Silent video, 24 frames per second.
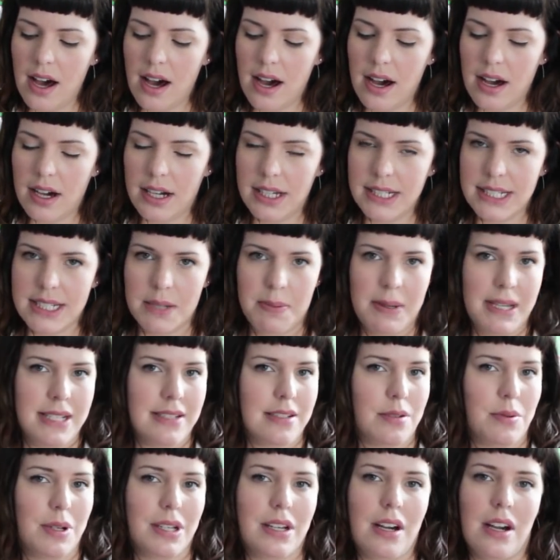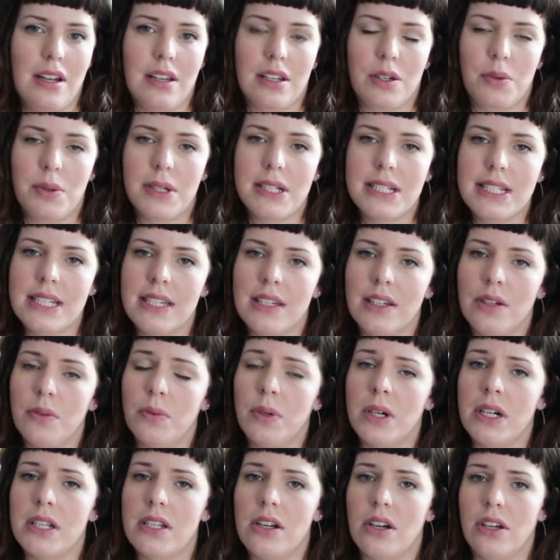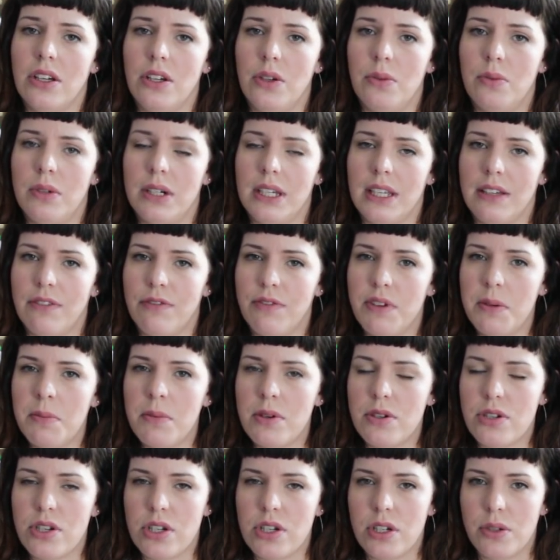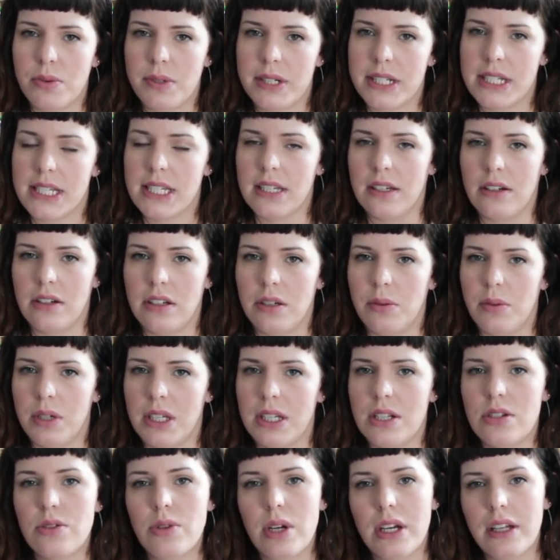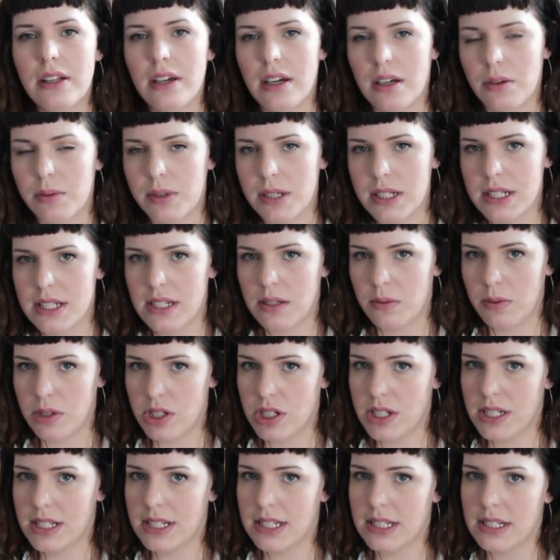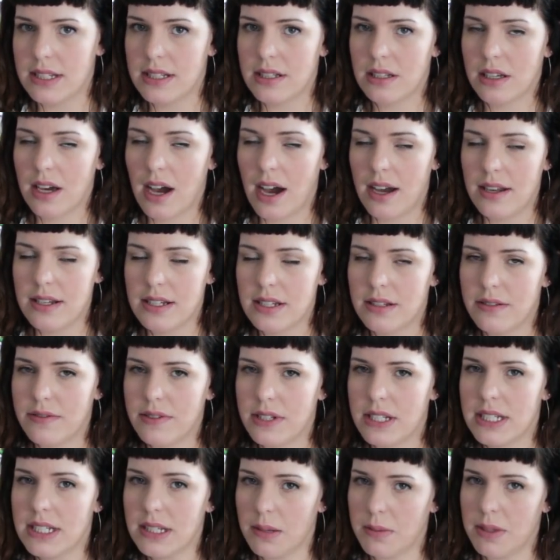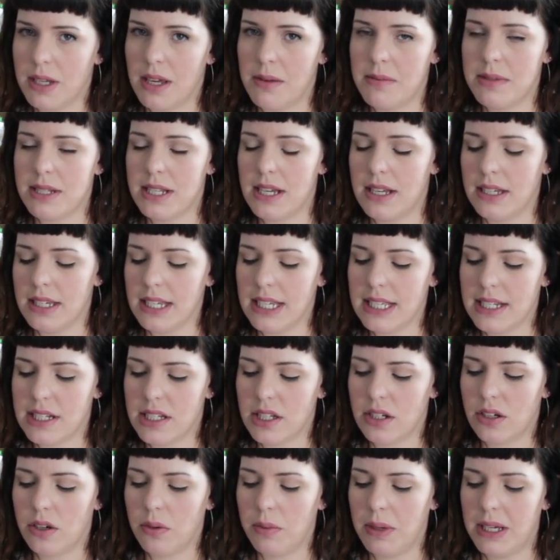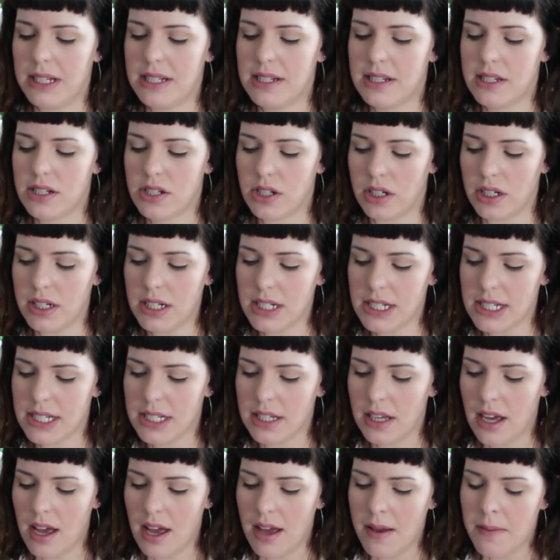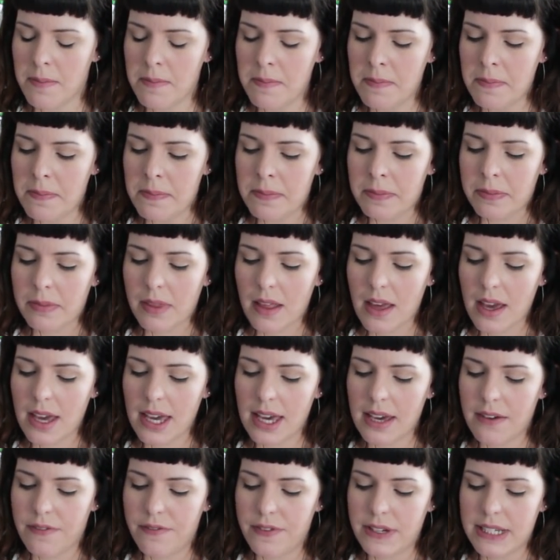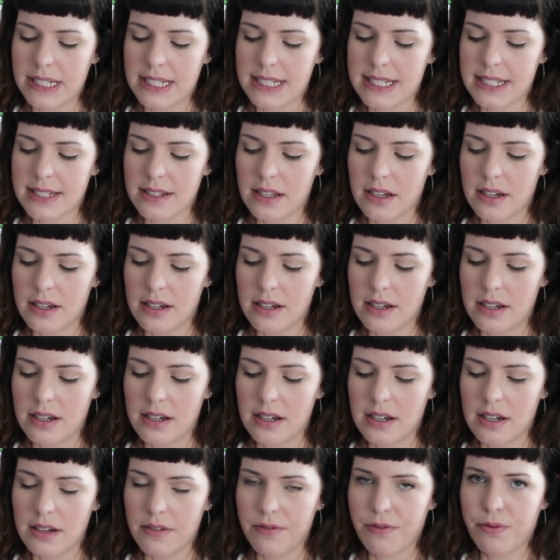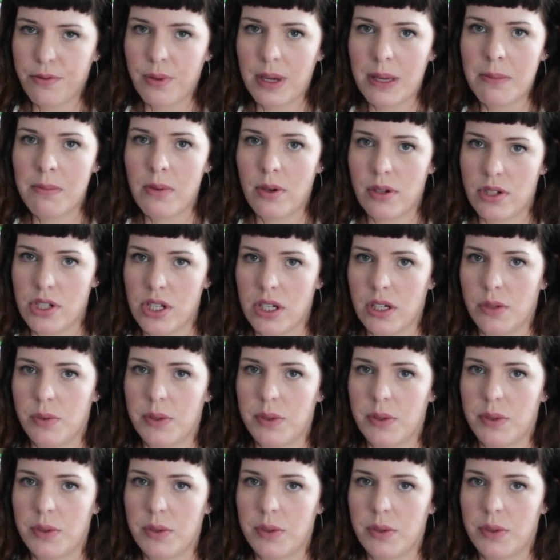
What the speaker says: It depends on what kind of quilting you want. Are you wanting free motion quilting? Are you wanting straight line quilting, which is kind of sometimes an easier way to start? If it's free motion